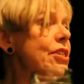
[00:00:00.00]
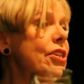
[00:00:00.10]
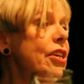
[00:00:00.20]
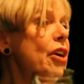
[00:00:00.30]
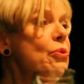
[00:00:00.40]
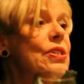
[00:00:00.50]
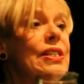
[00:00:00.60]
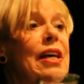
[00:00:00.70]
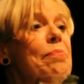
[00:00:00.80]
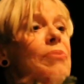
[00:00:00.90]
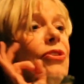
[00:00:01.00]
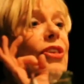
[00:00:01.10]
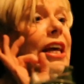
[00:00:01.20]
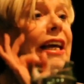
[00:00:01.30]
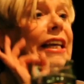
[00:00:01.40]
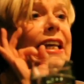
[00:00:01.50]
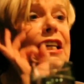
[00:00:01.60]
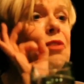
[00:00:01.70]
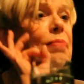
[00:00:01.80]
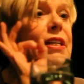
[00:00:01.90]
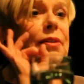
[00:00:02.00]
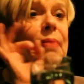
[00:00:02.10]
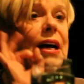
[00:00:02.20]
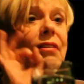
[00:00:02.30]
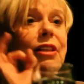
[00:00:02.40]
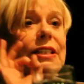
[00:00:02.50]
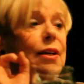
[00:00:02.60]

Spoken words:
to know something, a little bit about the